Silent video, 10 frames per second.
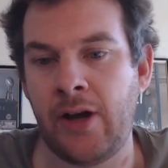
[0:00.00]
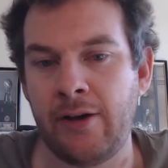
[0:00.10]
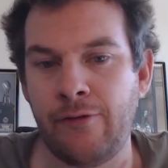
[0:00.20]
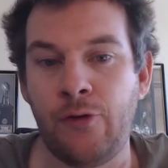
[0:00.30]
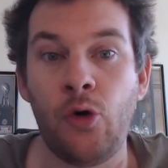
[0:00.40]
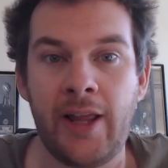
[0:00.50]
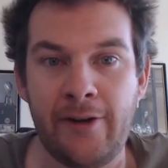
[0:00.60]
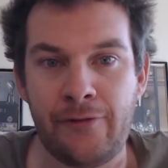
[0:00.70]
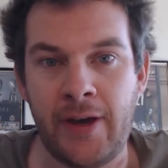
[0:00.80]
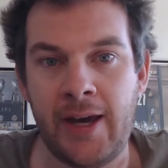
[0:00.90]
like
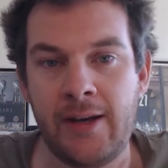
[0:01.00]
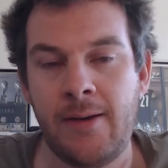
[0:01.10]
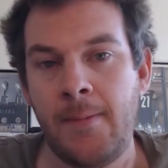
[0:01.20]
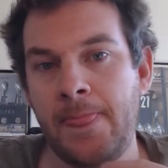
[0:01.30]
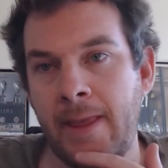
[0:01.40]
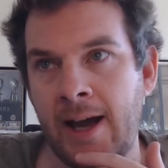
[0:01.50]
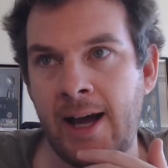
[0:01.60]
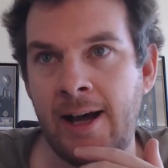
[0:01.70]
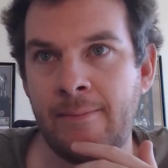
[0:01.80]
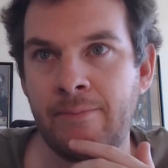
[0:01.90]
Fallout fan,
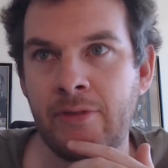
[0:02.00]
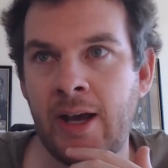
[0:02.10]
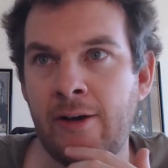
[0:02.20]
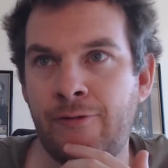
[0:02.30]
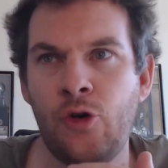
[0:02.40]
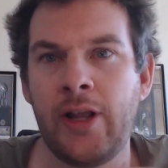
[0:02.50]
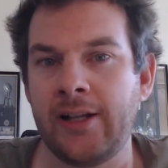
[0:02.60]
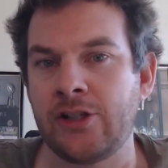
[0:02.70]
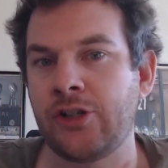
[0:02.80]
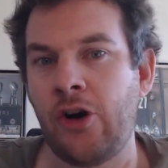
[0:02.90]
Fallout
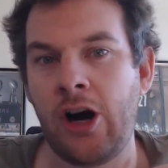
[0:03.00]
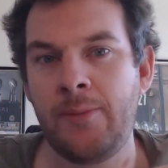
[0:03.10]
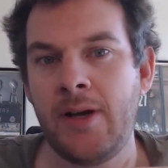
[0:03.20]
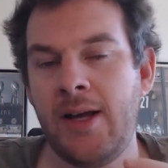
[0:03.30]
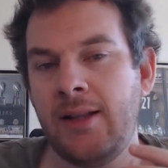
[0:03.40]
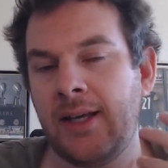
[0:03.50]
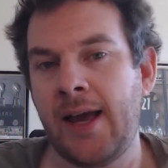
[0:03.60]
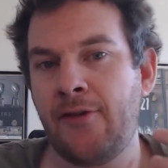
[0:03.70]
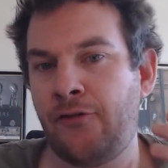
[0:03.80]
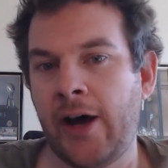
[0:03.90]
and Skyrim, they
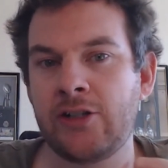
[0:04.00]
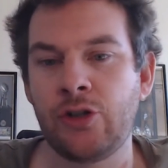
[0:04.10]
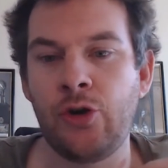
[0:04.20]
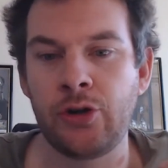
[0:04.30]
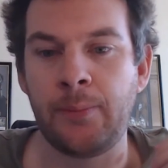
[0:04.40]
have a faction called